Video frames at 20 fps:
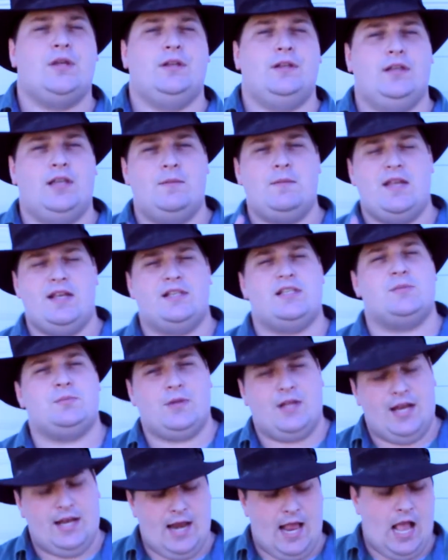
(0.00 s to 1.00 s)
let me
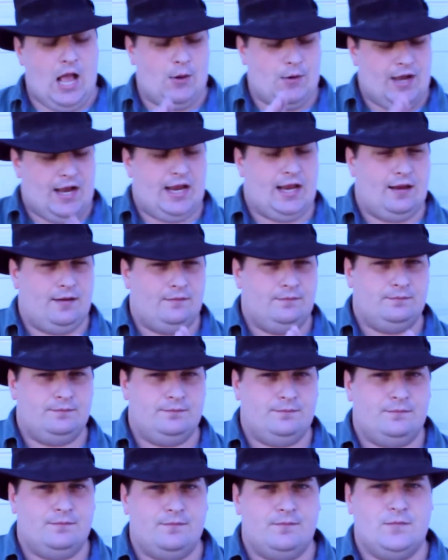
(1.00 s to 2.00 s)
explain how I
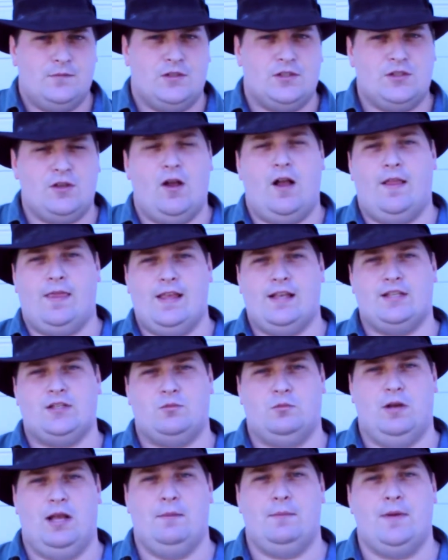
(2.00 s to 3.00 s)
saw
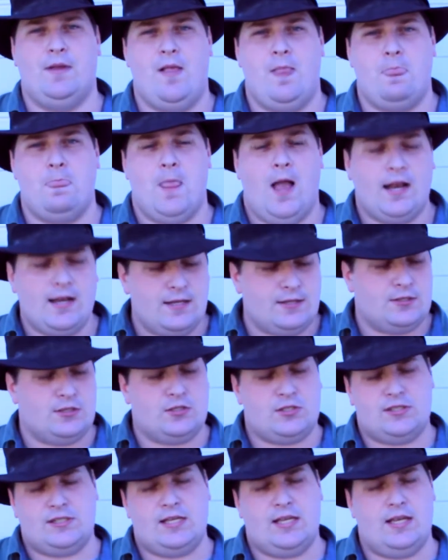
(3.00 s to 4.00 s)
this whip. I didn't
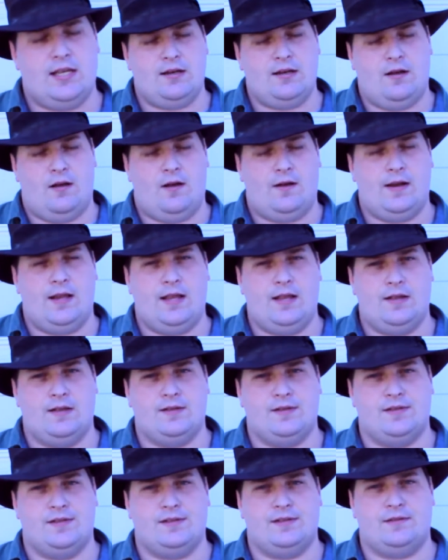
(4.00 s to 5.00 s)
just see on
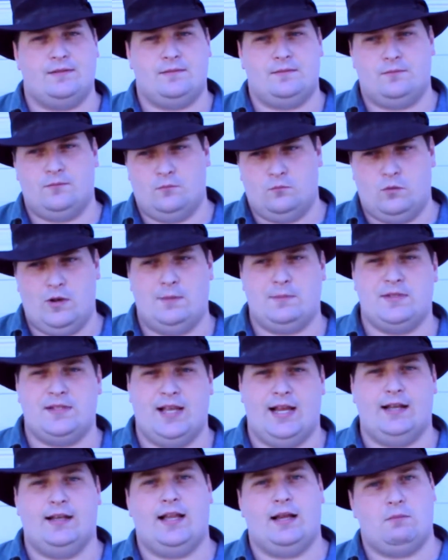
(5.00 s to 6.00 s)
his
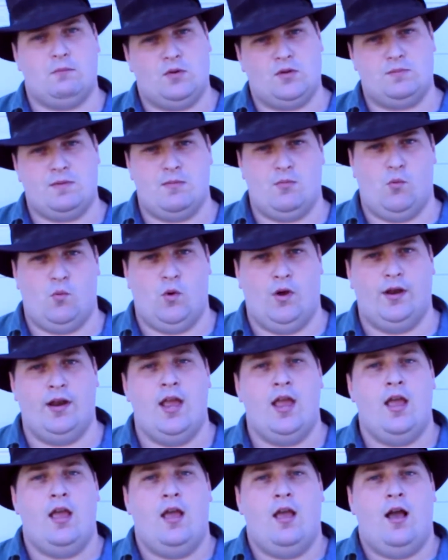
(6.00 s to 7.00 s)
website like most people would.
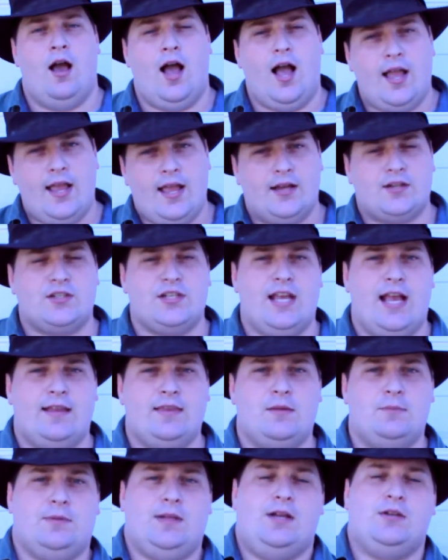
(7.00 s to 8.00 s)
I actually had
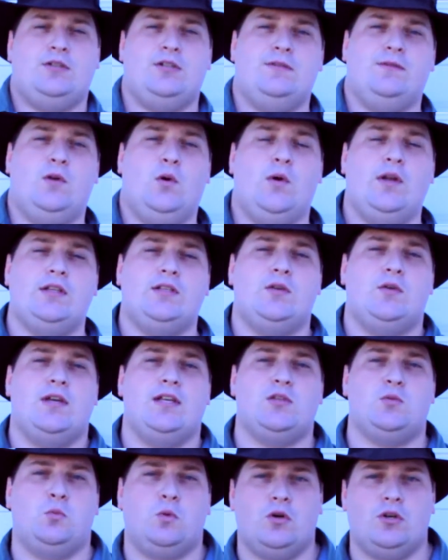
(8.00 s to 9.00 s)
the pleasure of going to
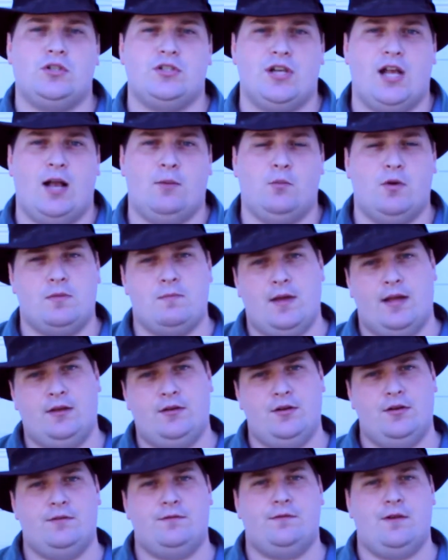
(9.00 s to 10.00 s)
his workshop with my
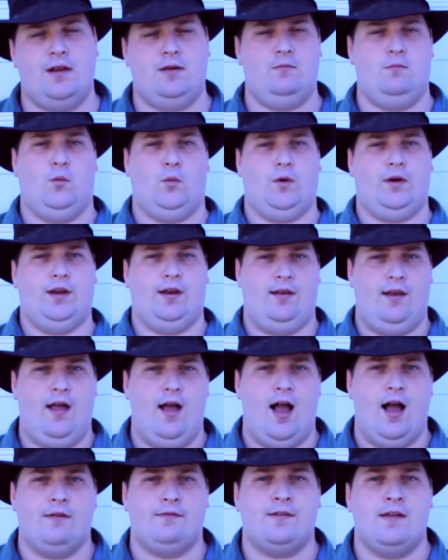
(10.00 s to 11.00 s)
good friend Morgan
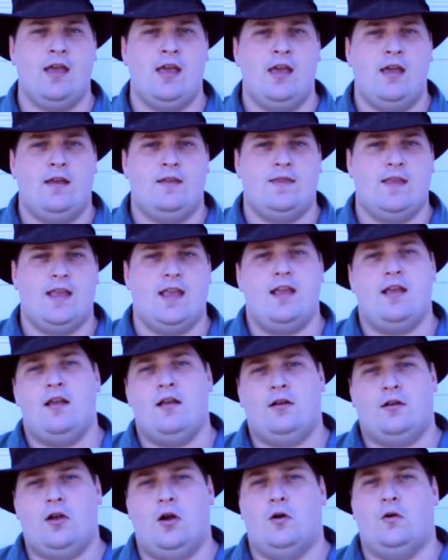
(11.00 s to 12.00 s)
Loff, the
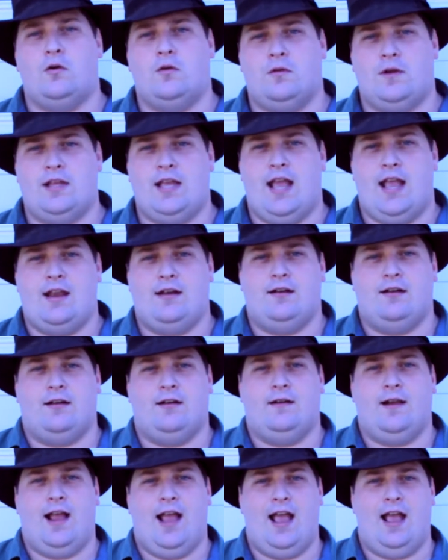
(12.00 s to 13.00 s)

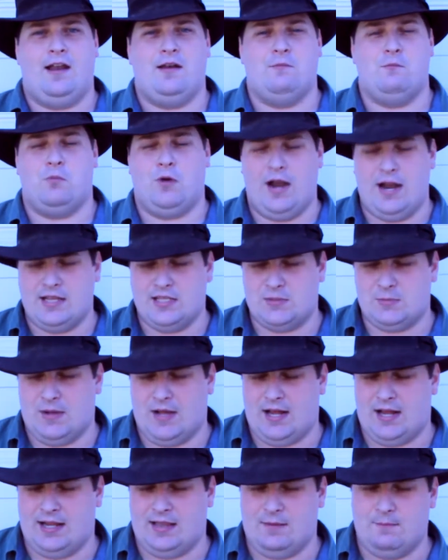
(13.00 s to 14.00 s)
co-creator and brains
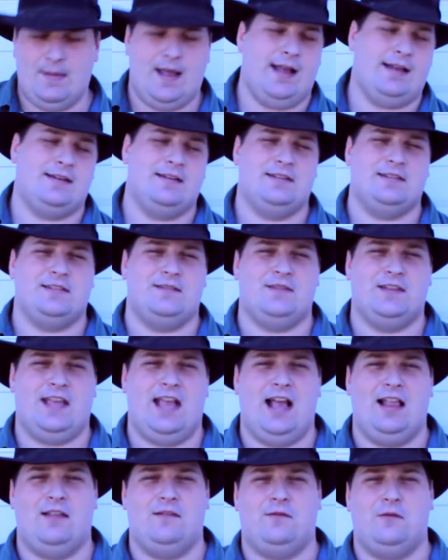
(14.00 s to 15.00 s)
behind the madness of the
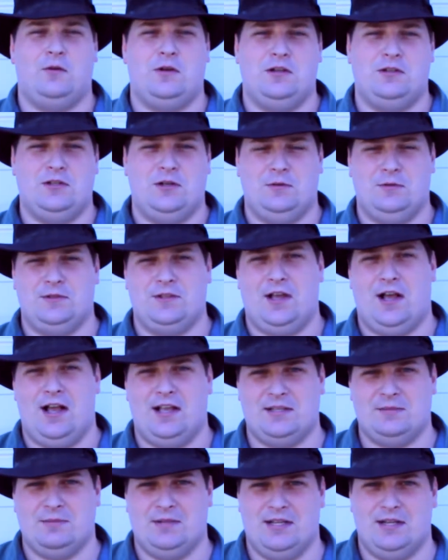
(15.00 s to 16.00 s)
California Jones
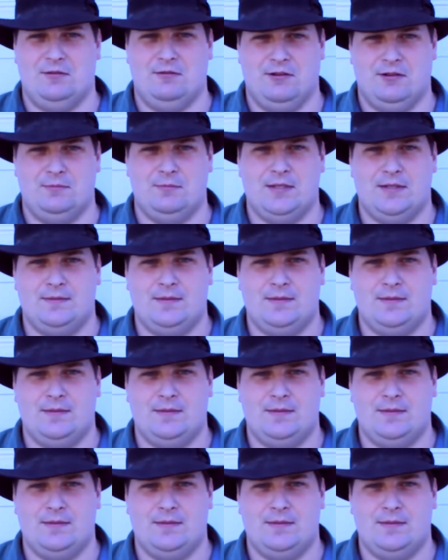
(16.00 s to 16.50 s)
cosplay group.